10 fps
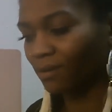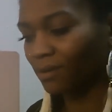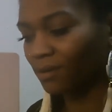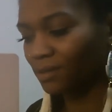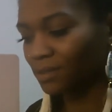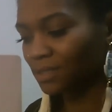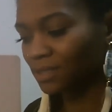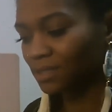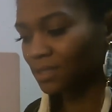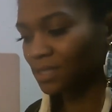in a
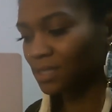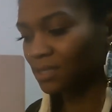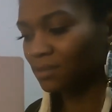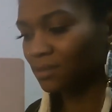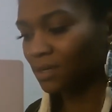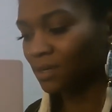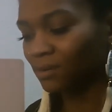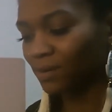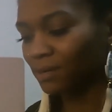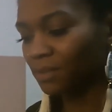sense,
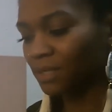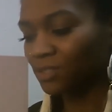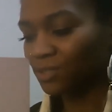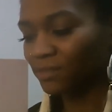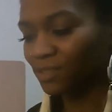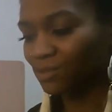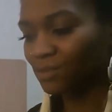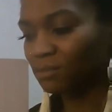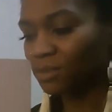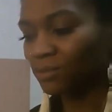right? Because you have this
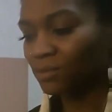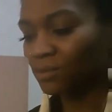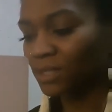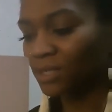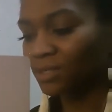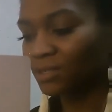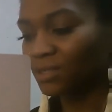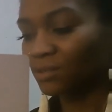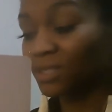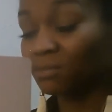Three of Pentacles here,
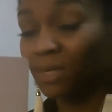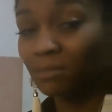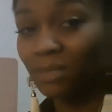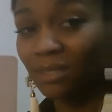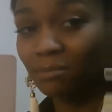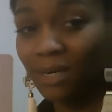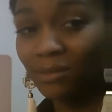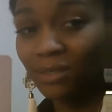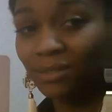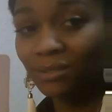so this might be about
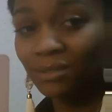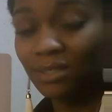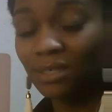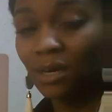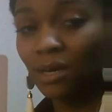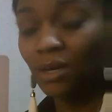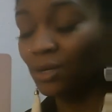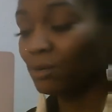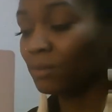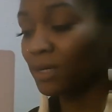others.
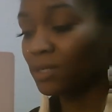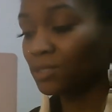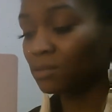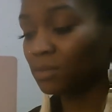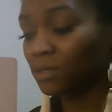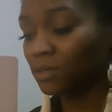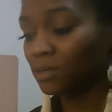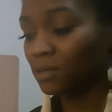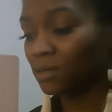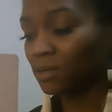You may need to be